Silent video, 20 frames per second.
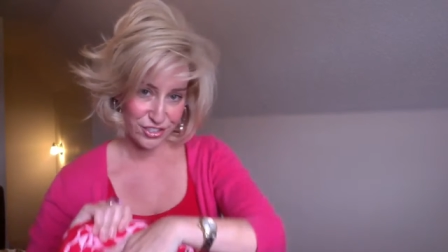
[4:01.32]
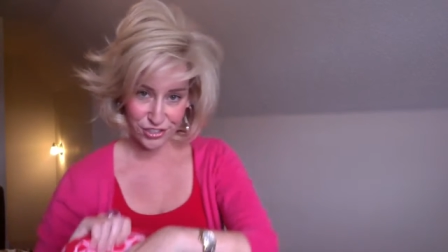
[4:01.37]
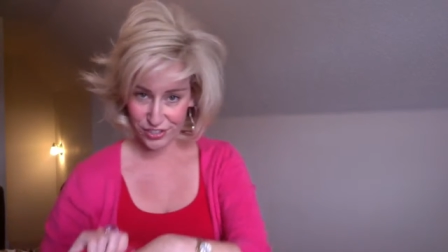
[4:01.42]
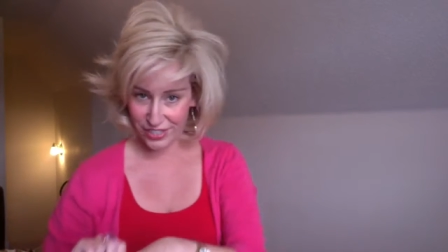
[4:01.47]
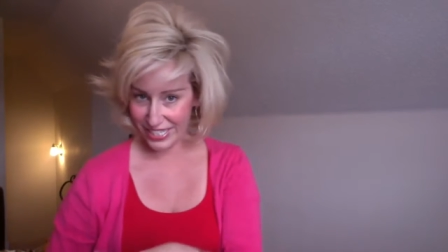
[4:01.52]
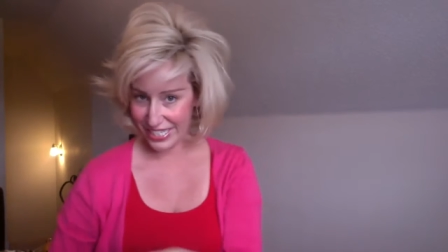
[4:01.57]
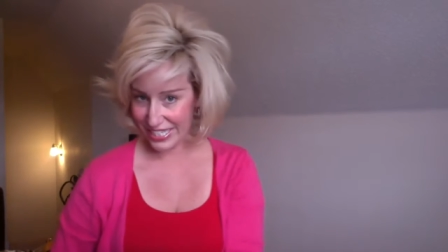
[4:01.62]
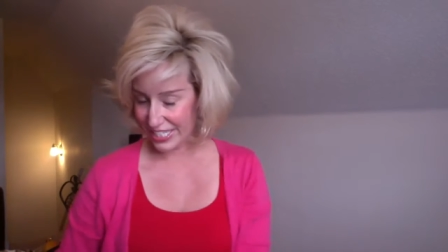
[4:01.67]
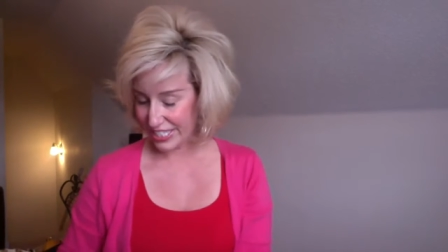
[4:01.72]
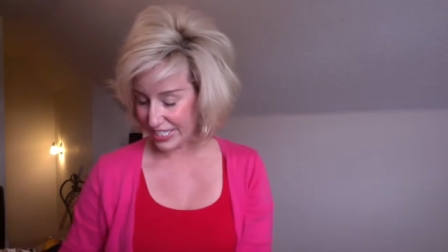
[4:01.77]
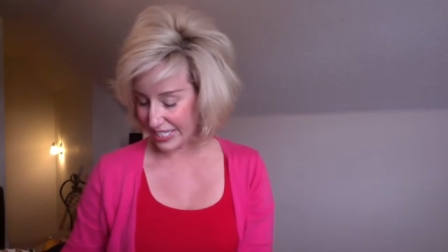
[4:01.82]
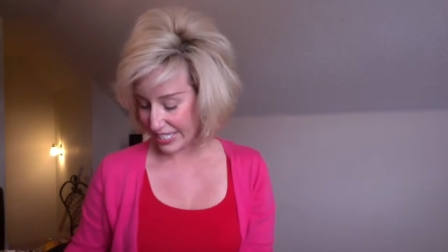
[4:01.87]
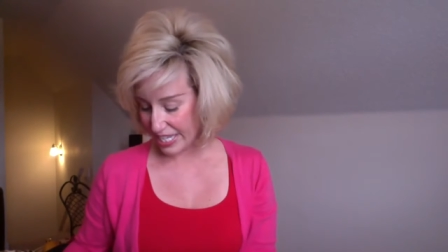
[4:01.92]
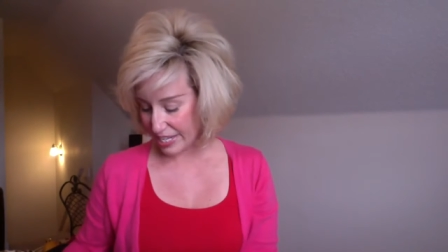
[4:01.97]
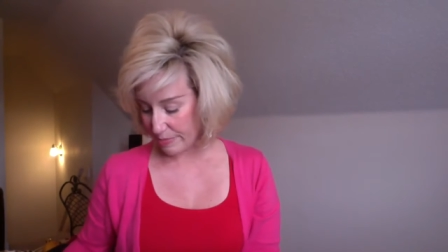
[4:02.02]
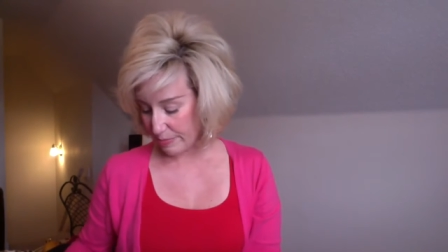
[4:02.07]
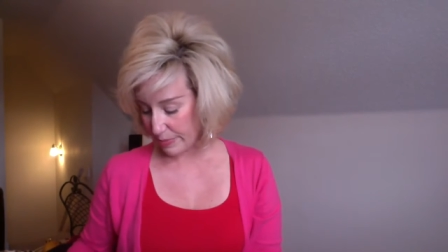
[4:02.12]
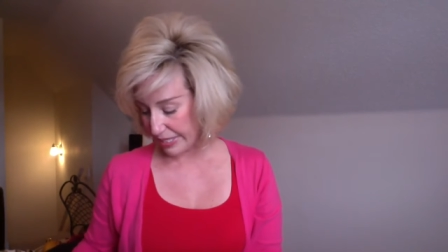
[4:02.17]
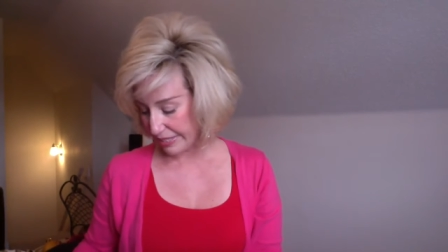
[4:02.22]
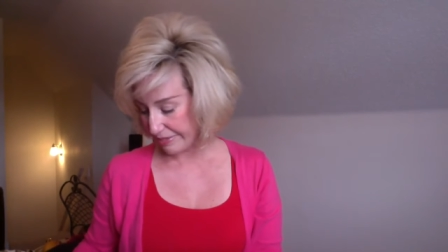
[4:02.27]
trying to just
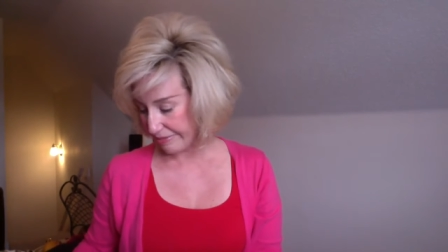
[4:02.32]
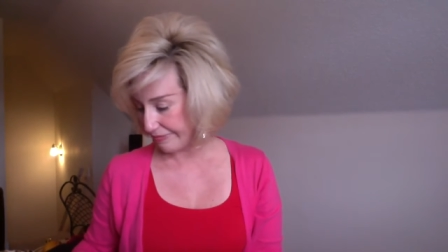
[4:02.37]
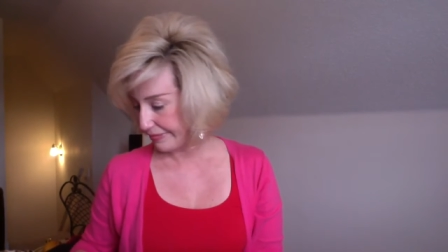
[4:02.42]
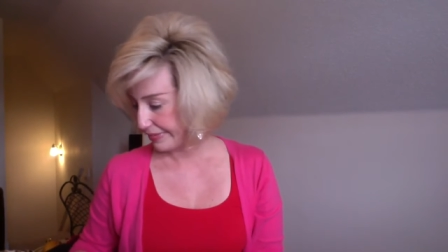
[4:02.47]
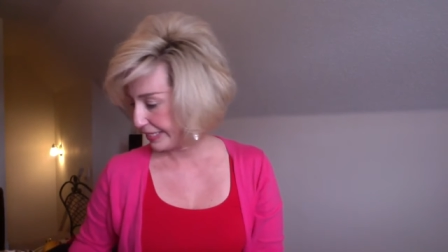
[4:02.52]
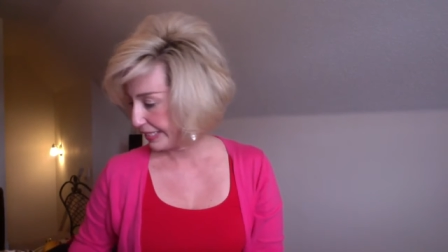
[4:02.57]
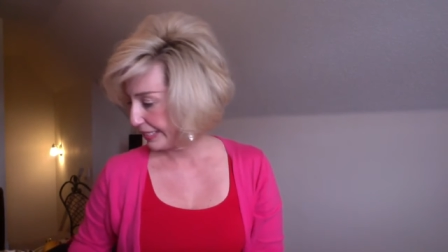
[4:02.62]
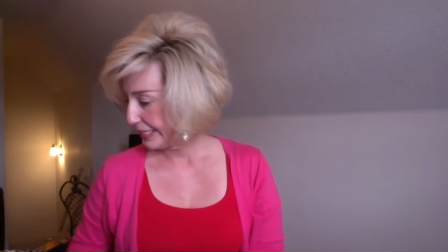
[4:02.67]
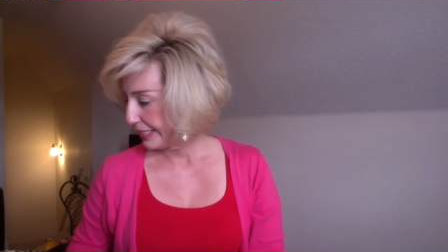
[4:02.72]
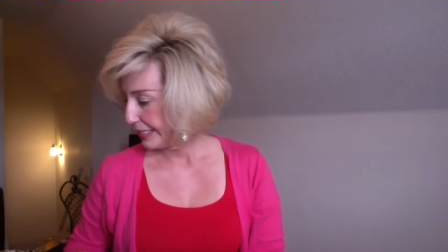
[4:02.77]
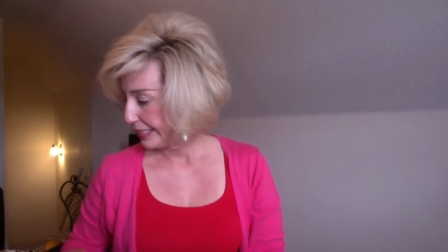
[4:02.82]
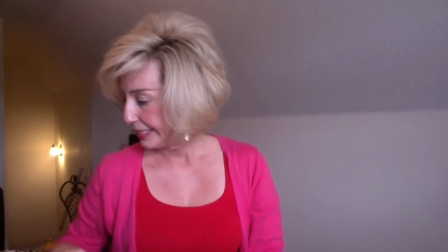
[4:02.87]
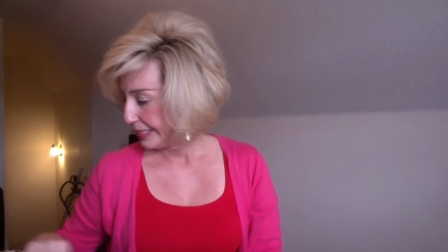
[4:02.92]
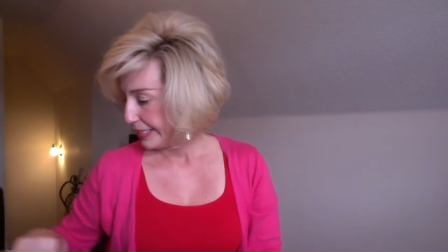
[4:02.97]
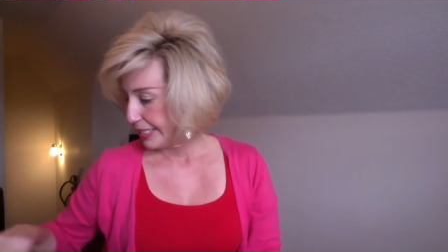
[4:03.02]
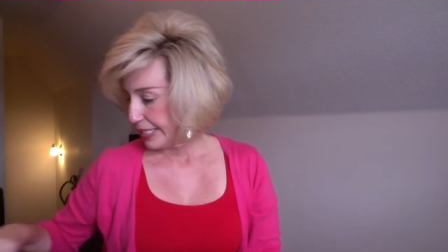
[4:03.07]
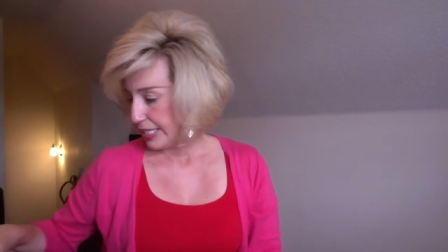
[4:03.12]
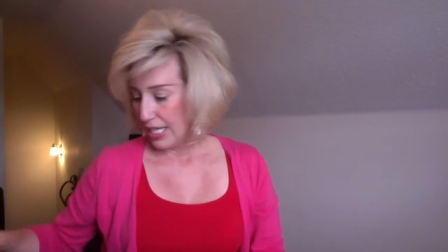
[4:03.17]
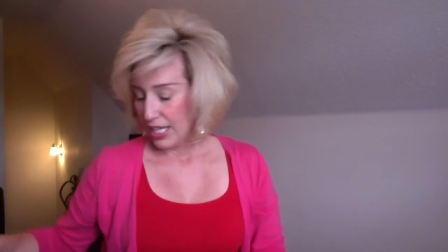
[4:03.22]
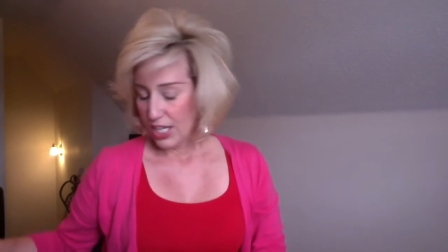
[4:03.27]
keep it
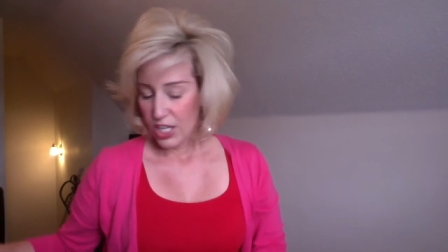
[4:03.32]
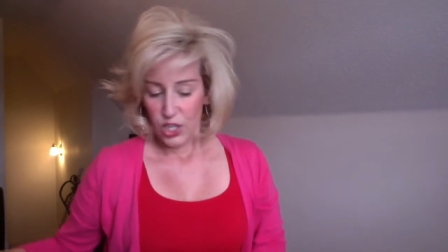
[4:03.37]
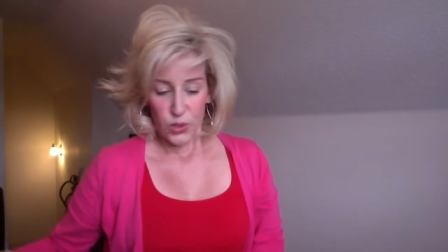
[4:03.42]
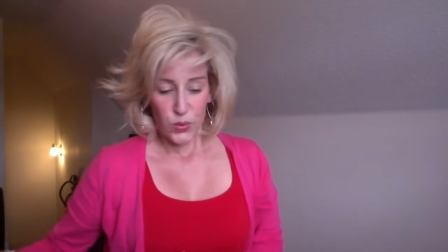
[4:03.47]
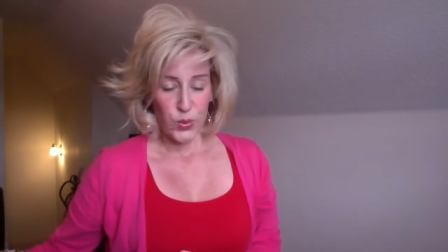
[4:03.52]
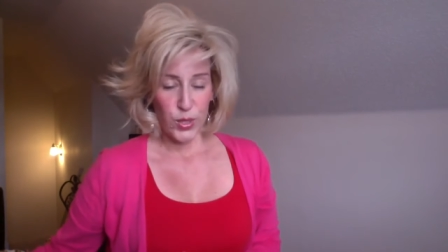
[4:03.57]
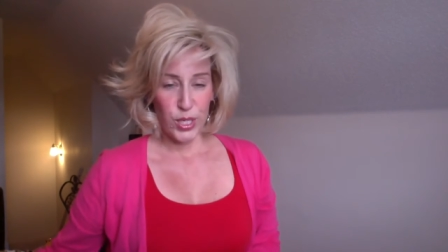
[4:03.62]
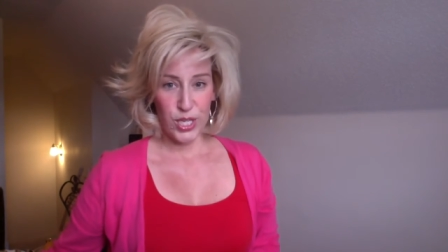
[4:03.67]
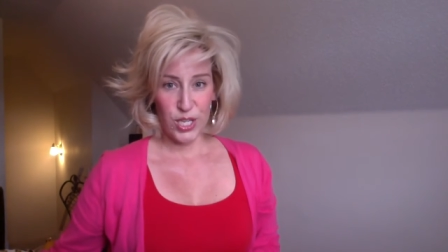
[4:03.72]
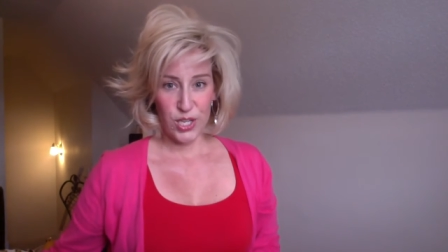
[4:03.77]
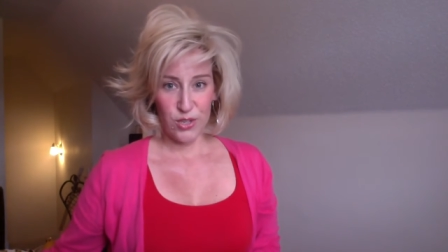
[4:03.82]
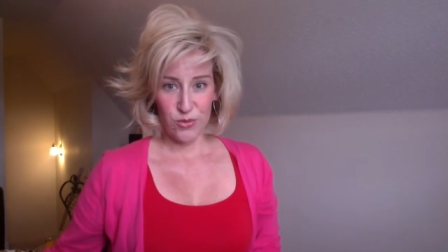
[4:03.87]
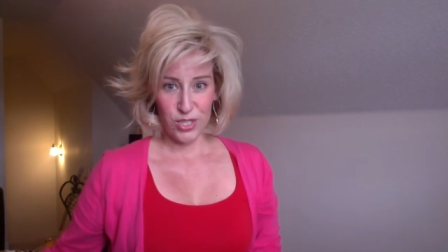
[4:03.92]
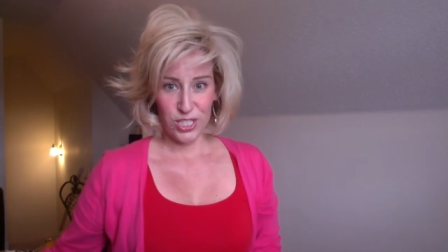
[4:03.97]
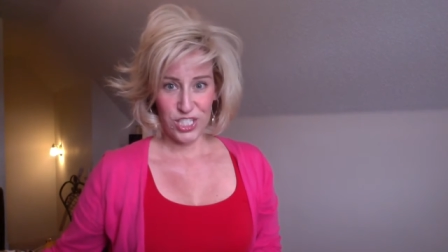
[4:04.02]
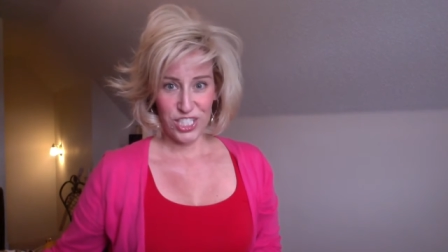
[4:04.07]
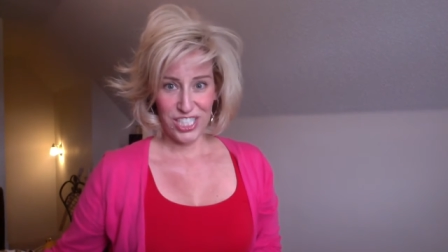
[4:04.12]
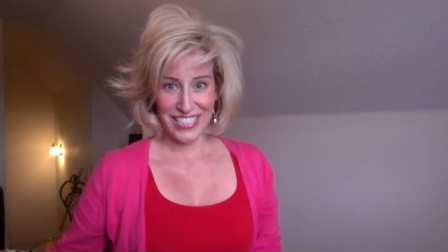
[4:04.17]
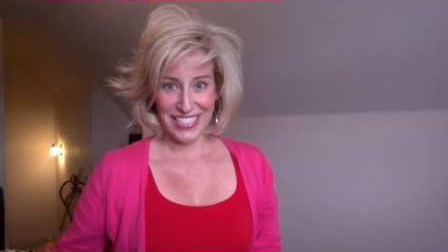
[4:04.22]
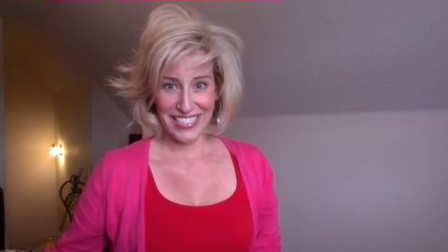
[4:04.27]
where you can
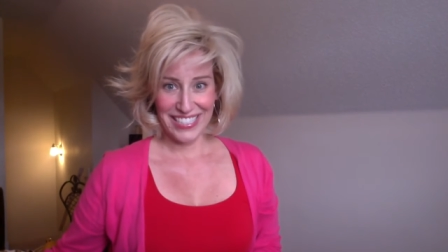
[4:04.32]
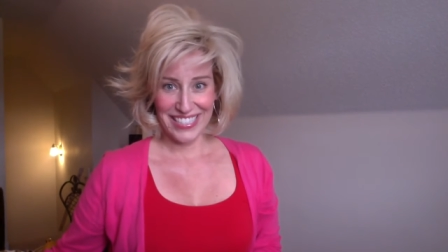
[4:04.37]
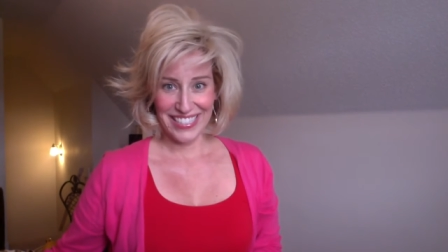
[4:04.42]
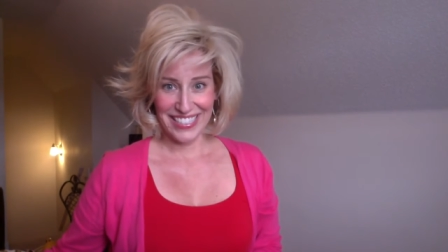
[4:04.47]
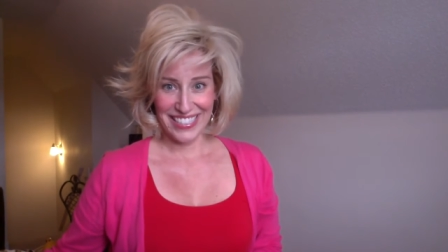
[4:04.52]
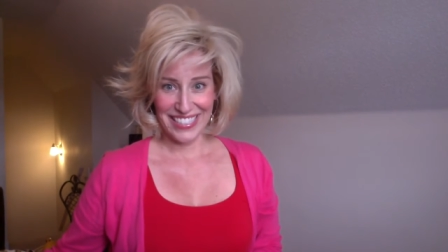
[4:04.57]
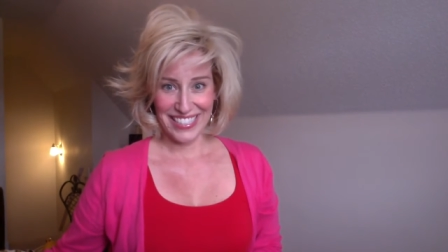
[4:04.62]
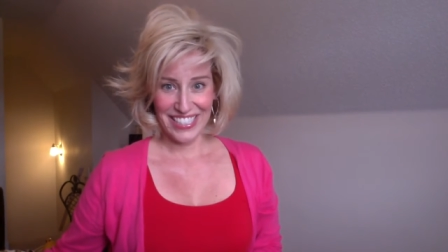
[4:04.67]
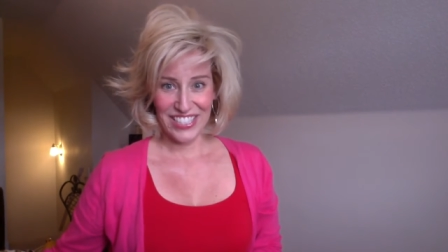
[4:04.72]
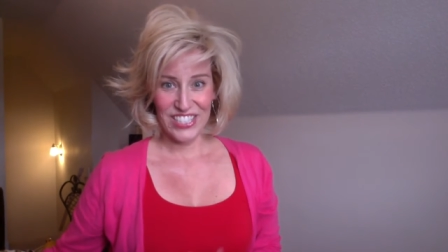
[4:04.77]
reach it easily.